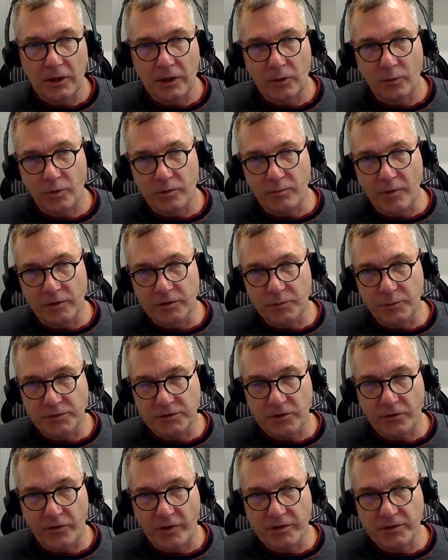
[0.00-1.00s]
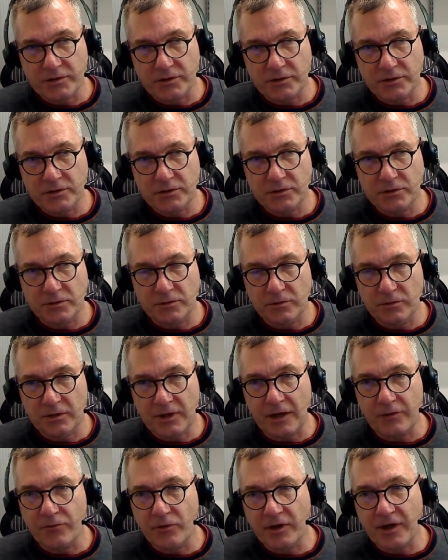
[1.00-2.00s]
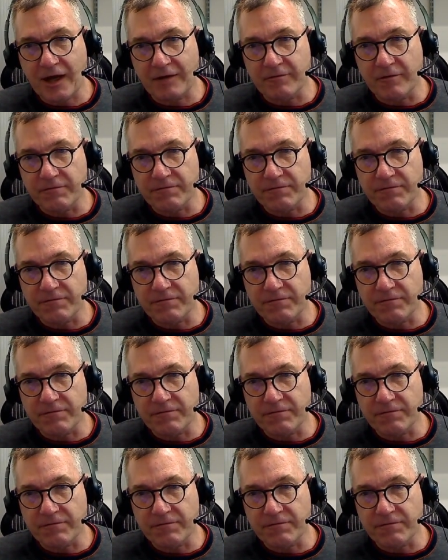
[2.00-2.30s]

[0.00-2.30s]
with multiple sclerosis to recover